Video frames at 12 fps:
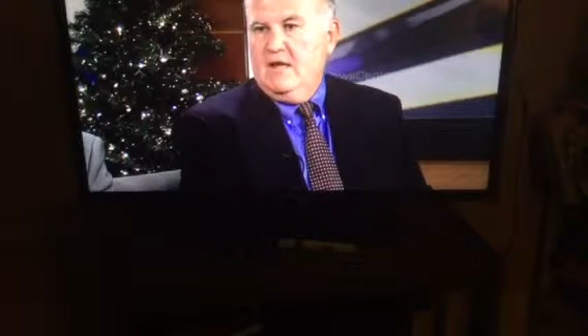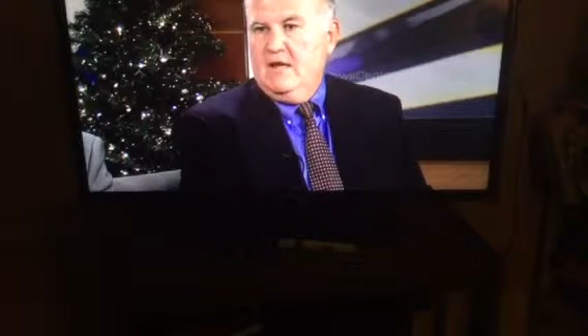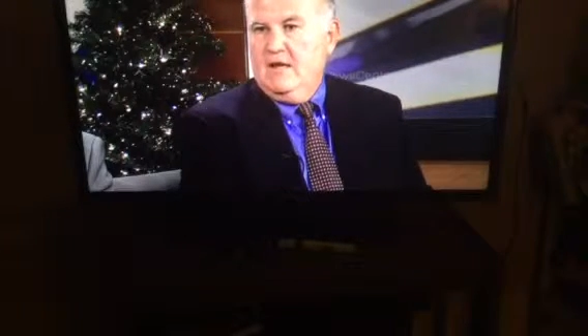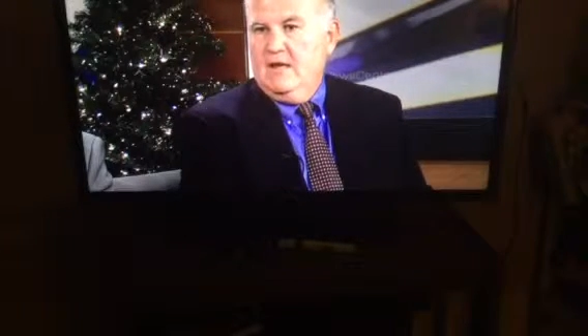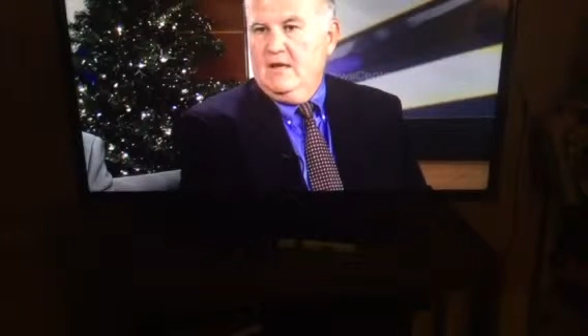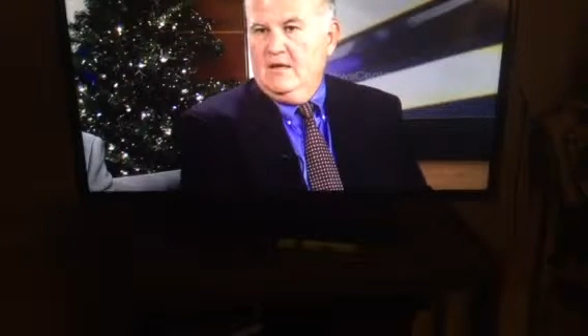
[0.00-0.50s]

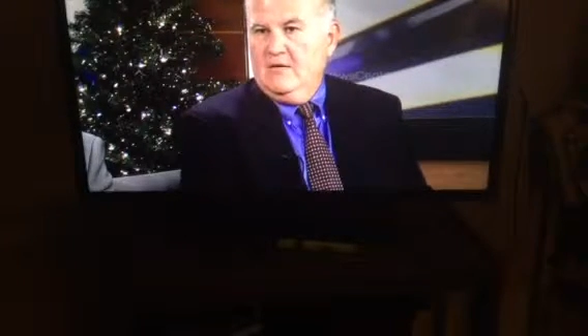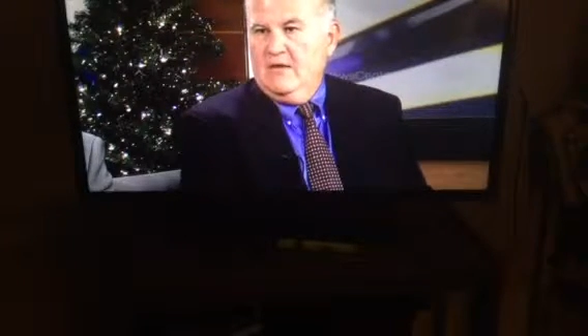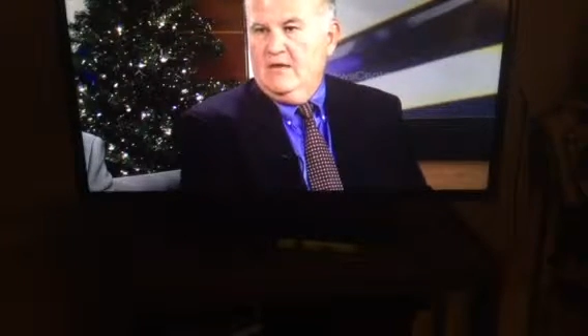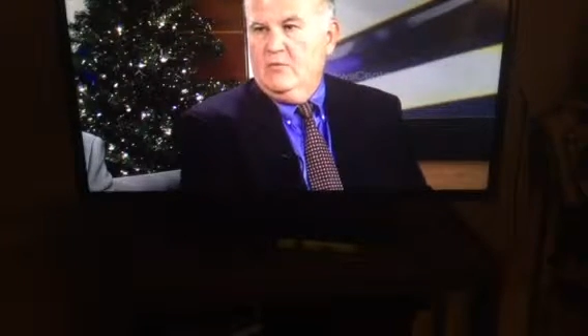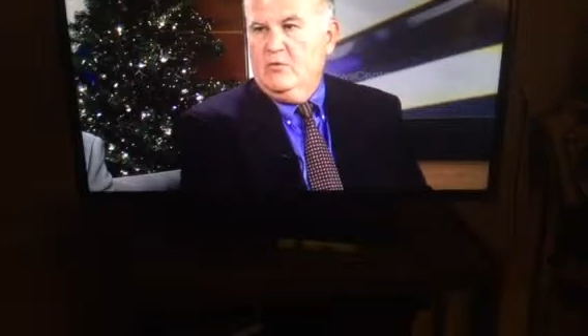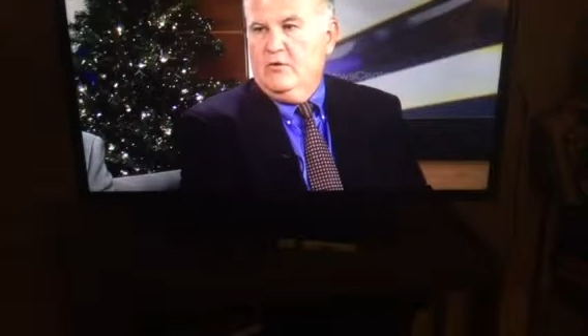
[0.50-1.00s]
and
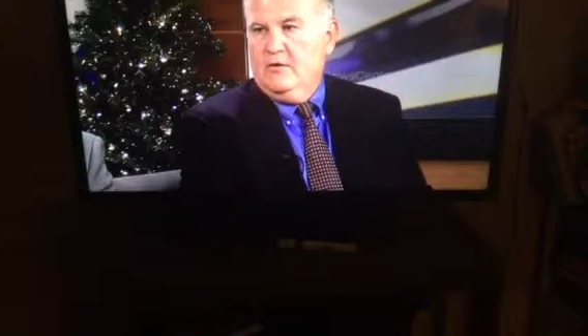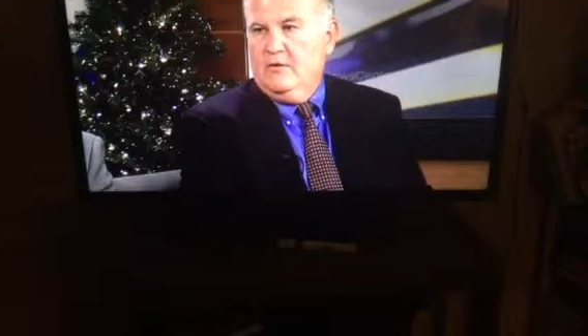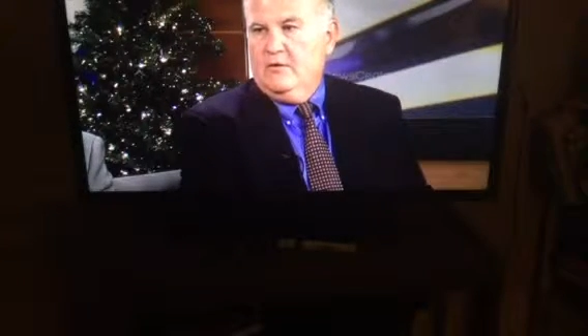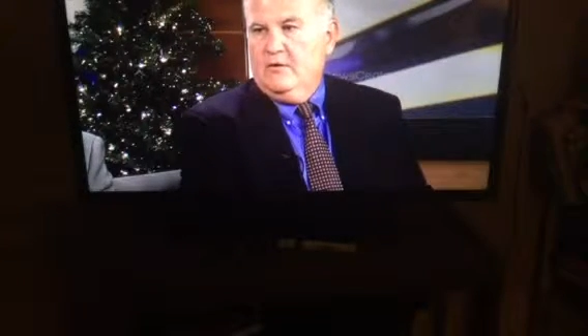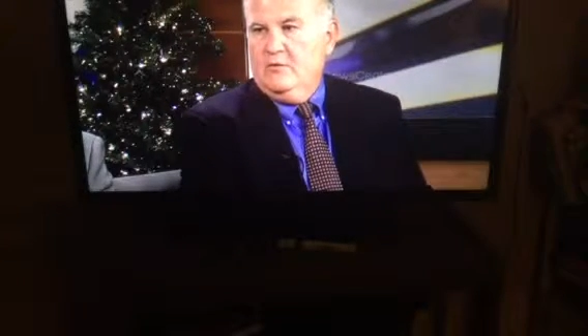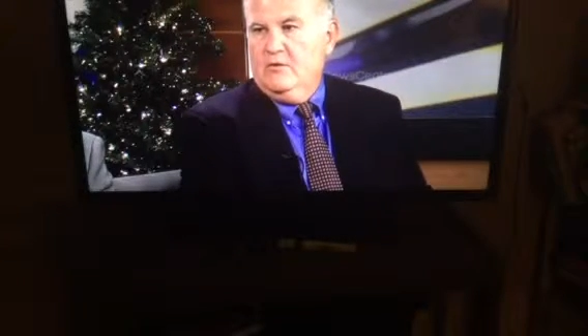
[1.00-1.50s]
available here in
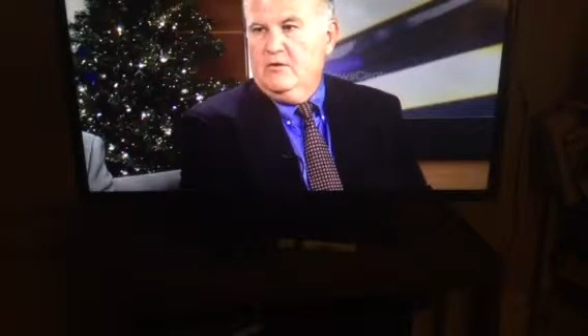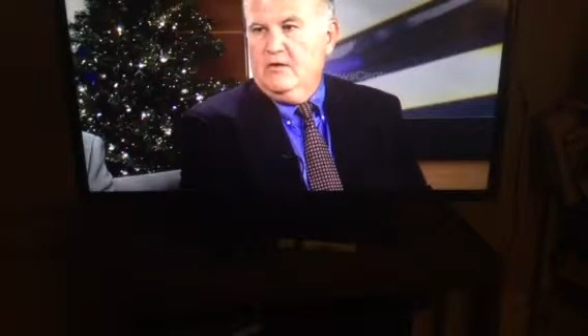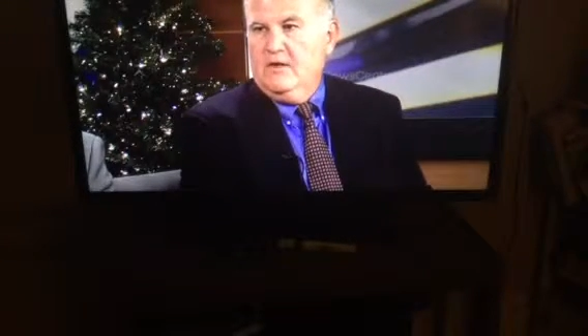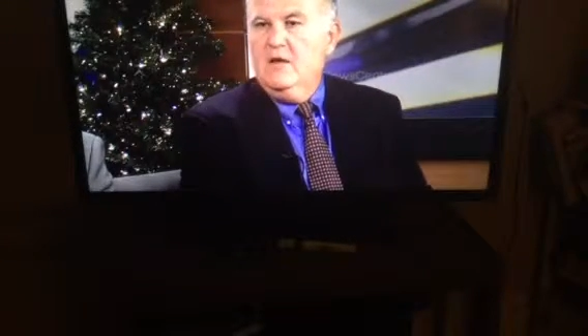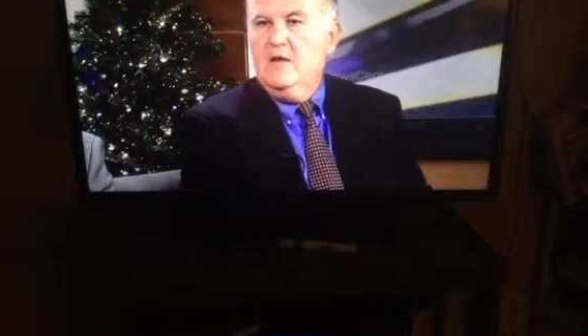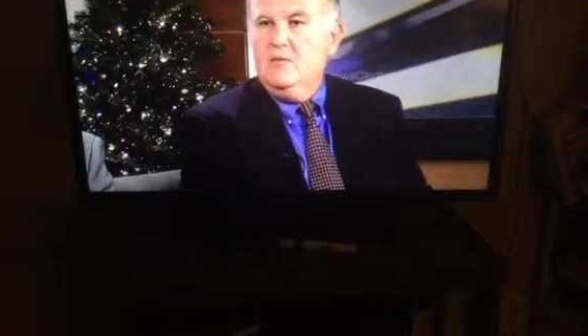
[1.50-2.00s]
the community,